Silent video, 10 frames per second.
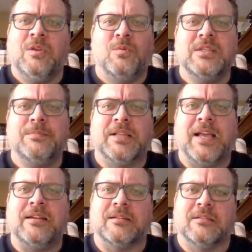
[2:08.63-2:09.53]
"What's a
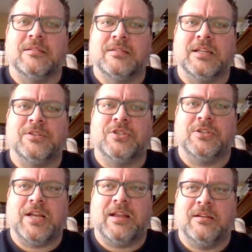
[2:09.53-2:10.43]
planet?" said
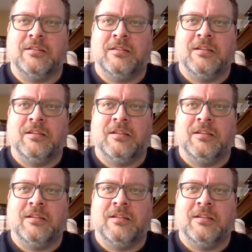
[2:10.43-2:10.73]
Chit Chat.